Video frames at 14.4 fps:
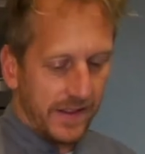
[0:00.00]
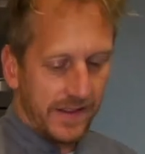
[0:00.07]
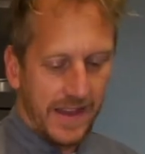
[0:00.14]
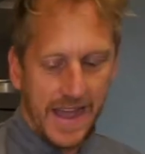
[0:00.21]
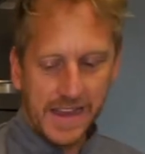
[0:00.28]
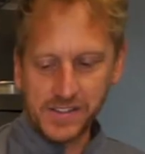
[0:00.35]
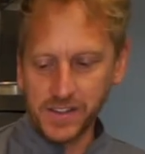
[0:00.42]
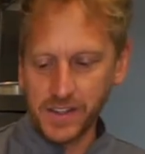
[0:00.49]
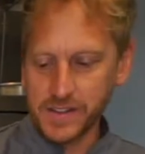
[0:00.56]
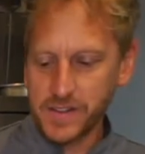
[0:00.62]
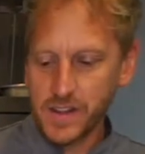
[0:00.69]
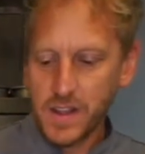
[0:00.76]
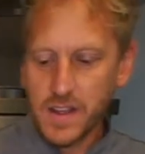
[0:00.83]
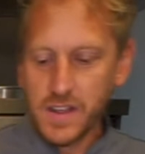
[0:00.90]
Excellent.
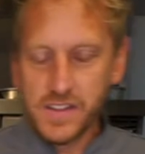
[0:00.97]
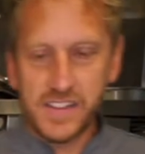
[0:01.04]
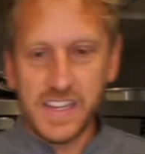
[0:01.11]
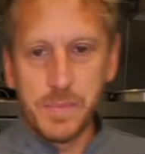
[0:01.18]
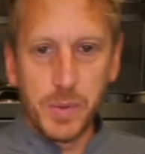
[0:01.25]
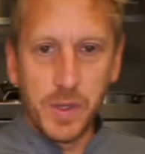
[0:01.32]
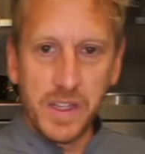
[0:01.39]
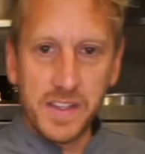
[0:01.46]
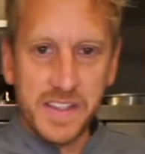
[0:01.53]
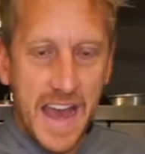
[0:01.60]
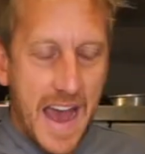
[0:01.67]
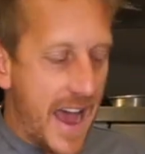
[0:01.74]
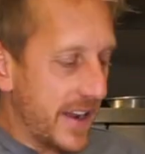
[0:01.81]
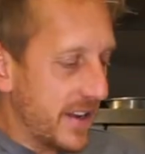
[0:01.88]
Simple as
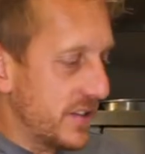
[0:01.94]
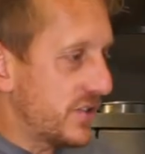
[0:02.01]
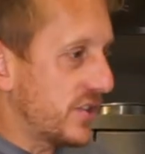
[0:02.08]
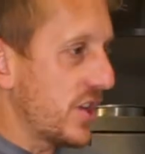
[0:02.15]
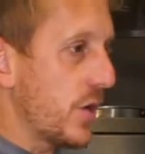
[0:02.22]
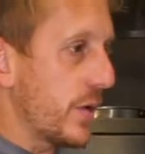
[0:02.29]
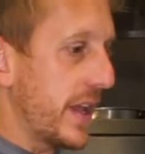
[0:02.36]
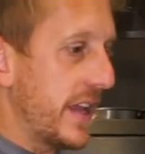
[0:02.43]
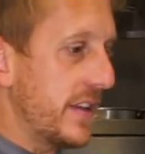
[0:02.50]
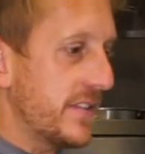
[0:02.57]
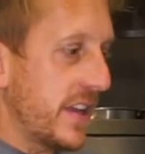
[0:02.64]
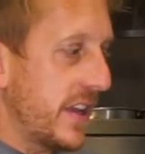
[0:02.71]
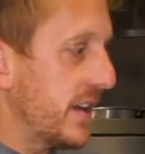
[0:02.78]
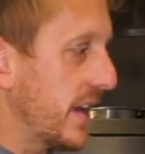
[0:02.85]
that, so
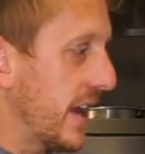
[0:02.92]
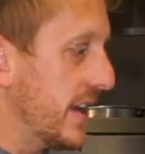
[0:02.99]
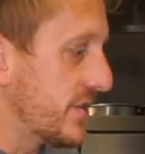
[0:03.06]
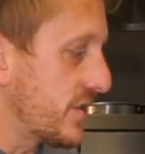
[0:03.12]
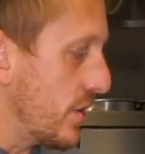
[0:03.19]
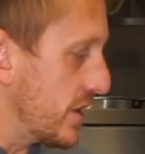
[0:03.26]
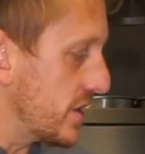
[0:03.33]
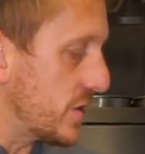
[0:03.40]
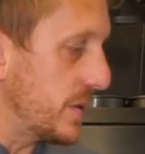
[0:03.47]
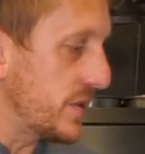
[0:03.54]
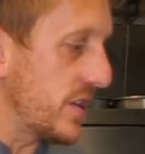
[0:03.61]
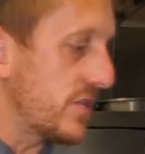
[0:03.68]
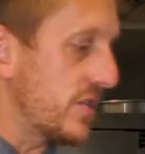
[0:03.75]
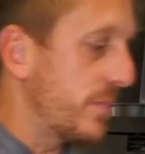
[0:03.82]
easy, and it's going to be such a